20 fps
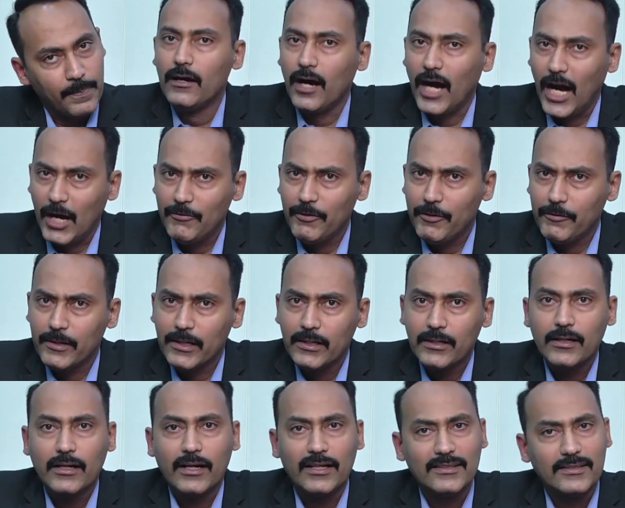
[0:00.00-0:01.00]
However,
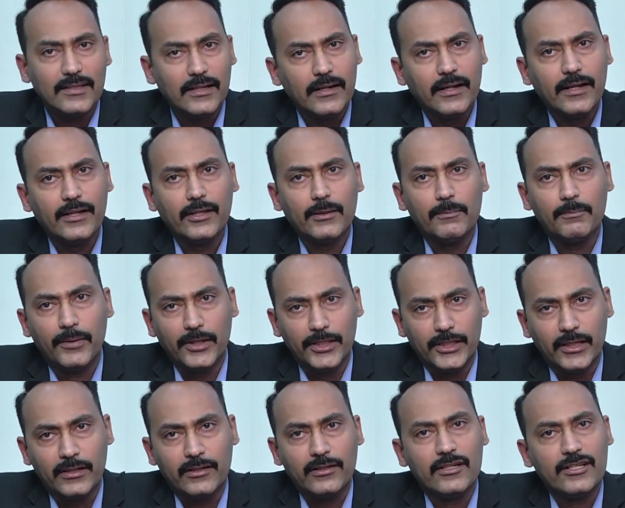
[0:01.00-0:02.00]
considering the
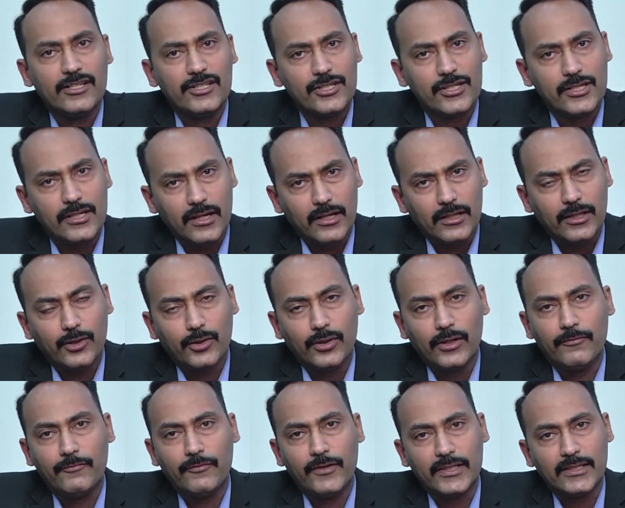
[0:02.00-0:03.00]
budget stuck to the
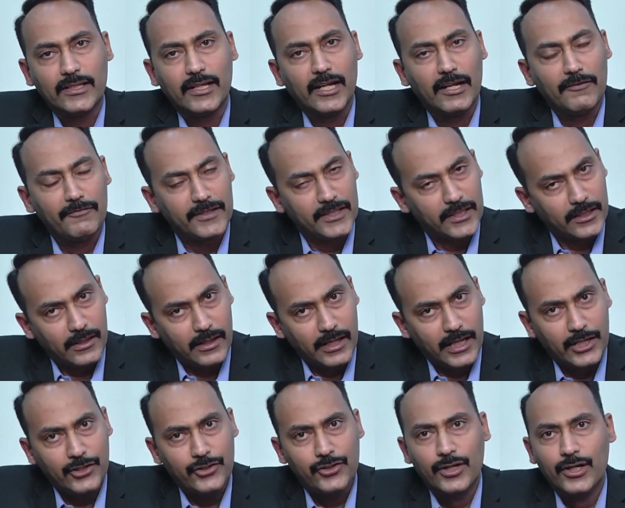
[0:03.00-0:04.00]
fiscal deficit
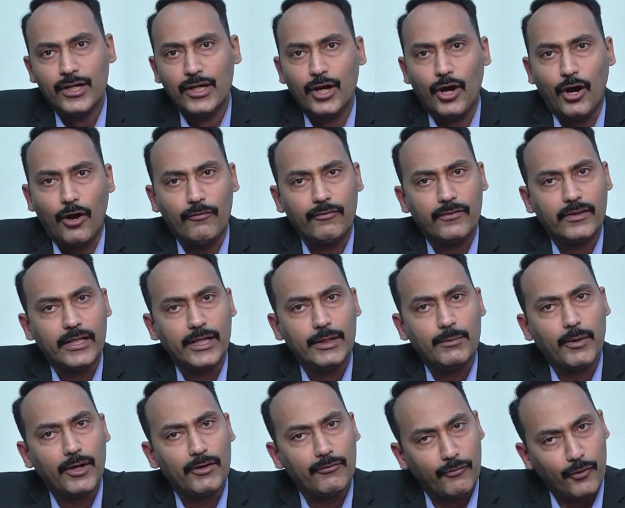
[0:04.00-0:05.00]
range of
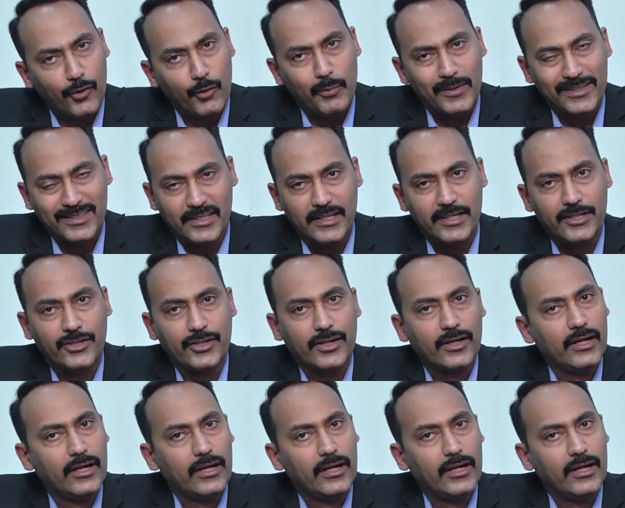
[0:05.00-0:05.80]
3.4%